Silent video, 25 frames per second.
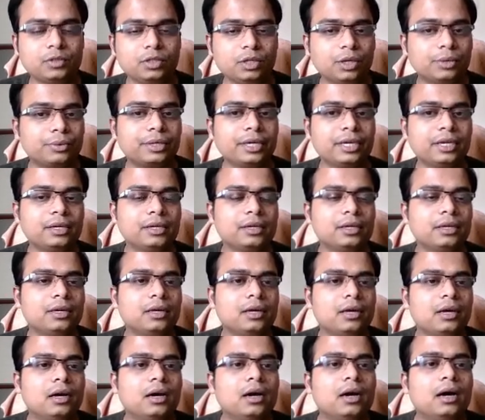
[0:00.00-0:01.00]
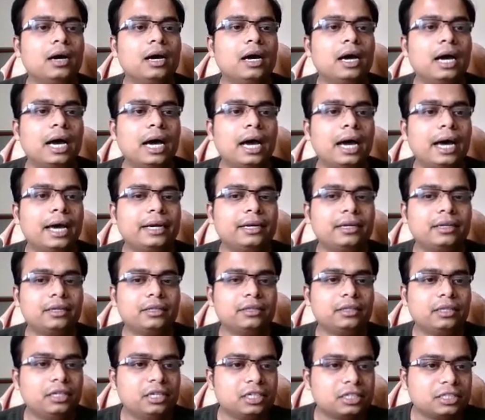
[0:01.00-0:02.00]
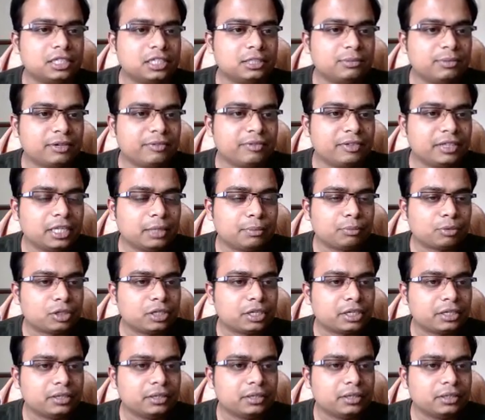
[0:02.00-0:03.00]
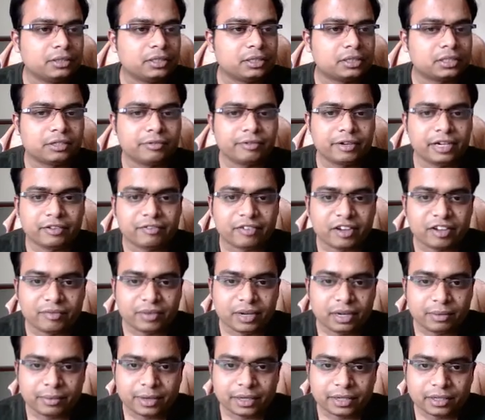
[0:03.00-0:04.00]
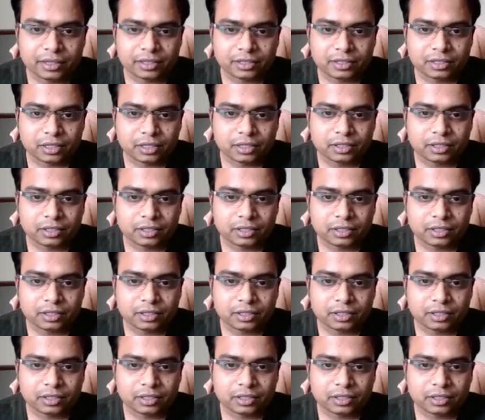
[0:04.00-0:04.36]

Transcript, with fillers: Okay. And the distance between their projectors is 75 millimeters.